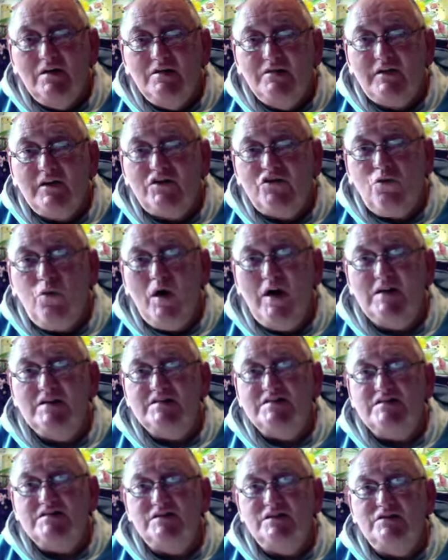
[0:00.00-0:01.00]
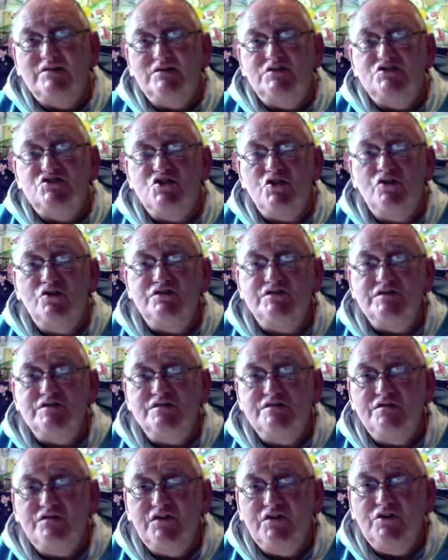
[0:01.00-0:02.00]
that whilst the
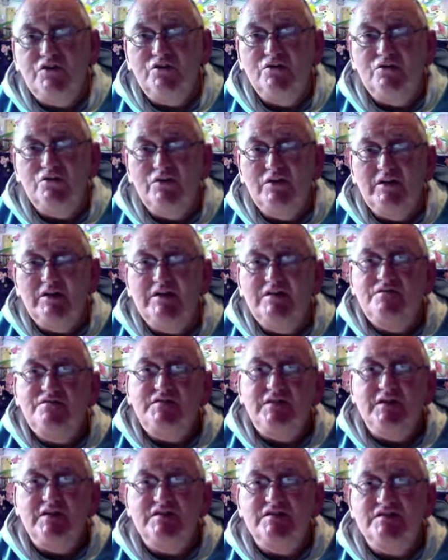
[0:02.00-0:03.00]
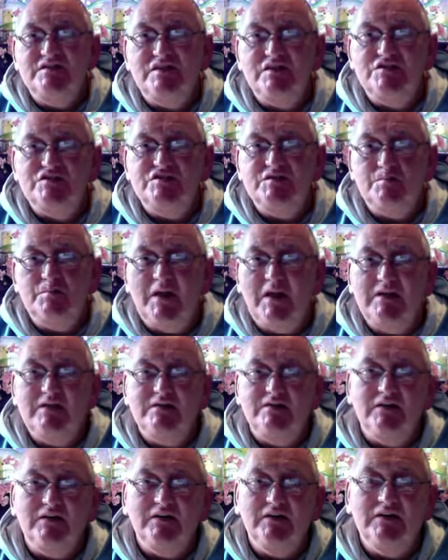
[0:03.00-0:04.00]
chosen few lived in such
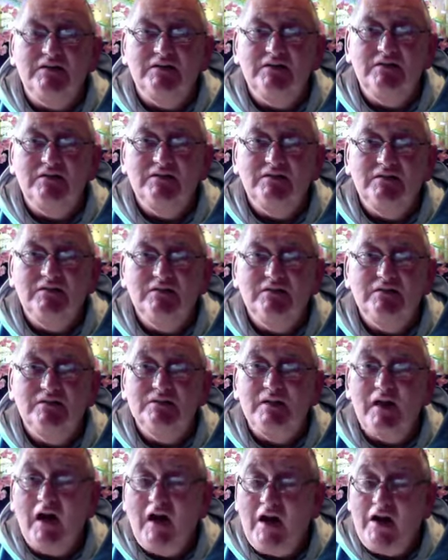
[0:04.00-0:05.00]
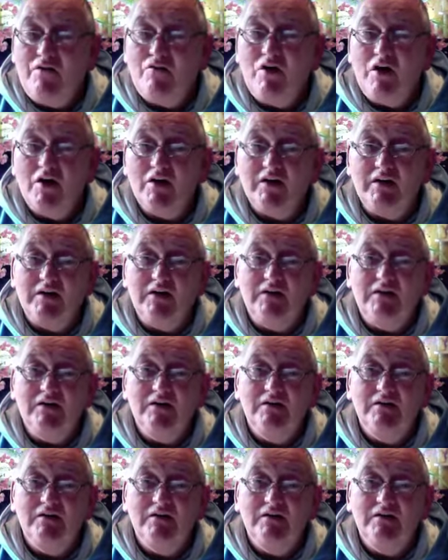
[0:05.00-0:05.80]
splendour, the hierarchy,